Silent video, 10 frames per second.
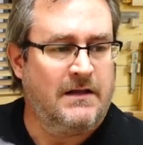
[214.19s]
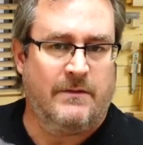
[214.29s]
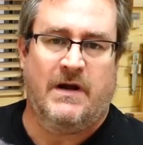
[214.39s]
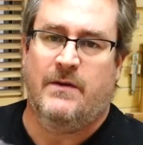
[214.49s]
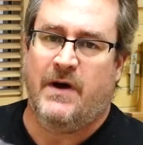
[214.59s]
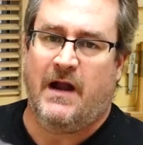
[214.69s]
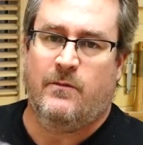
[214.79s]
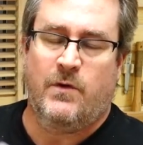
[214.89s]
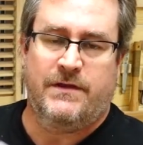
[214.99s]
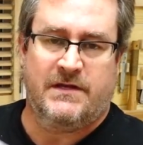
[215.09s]
They might have bought
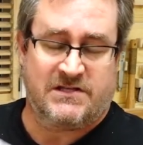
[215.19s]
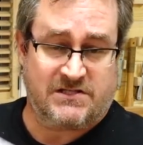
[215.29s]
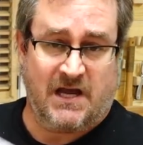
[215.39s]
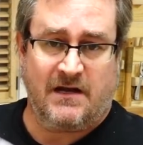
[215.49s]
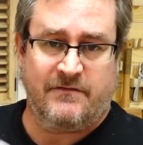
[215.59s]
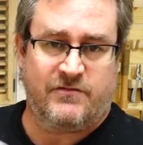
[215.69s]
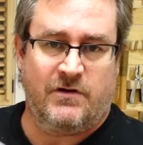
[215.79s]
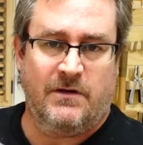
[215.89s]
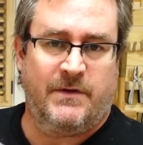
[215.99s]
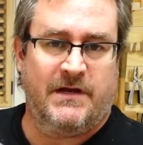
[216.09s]
them with a set of
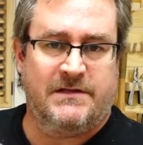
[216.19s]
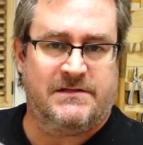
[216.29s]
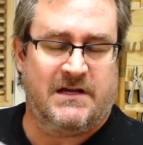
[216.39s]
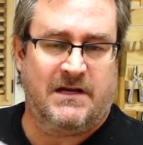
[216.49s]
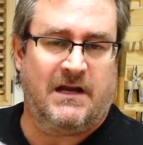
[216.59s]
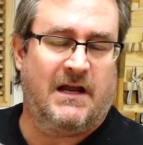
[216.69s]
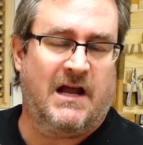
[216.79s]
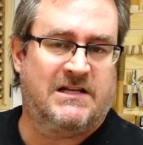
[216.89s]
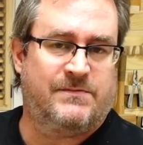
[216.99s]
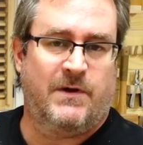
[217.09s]
drill bits that you get
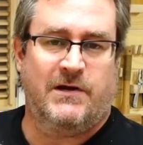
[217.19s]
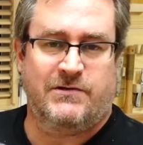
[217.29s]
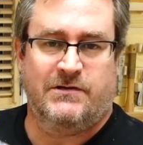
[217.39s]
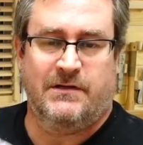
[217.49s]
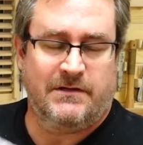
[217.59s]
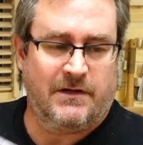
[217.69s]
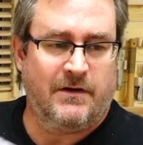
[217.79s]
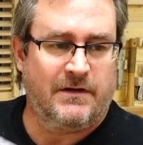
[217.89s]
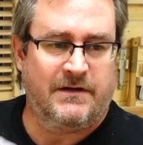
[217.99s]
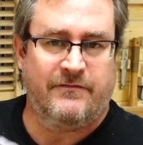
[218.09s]
on special, you
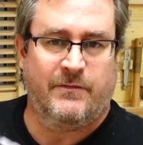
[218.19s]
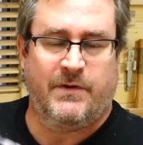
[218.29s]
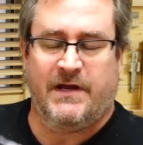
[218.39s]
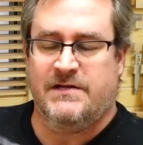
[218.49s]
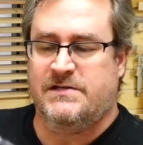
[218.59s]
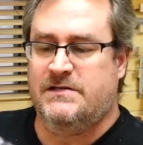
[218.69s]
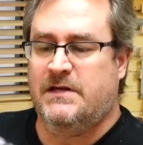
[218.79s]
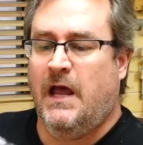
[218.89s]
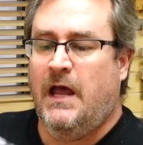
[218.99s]
know, at different places.